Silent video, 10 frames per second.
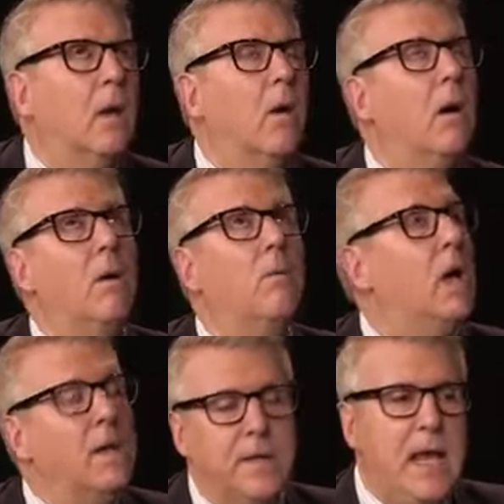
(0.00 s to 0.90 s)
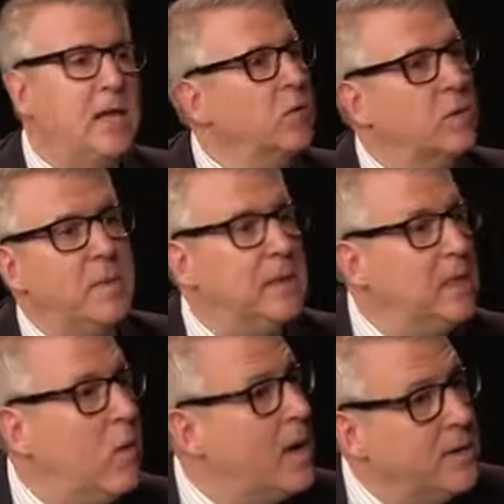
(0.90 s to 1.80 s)
Well, the answer would be
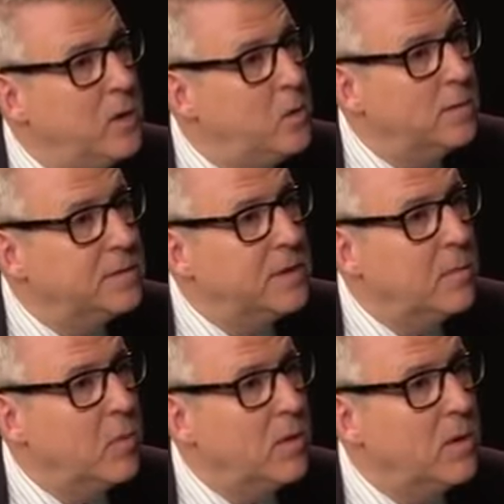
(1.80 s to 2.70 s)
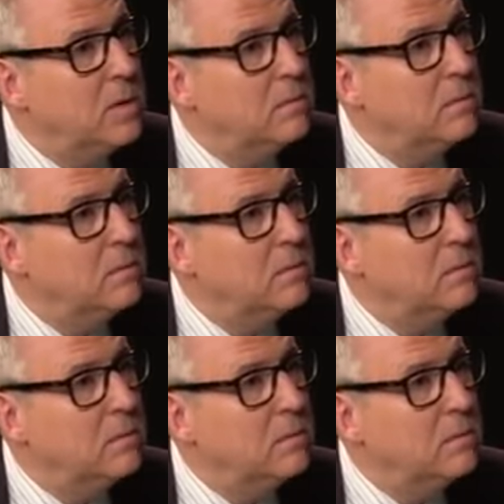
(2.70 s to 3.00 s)
Lee Kuan Yew of Singapore.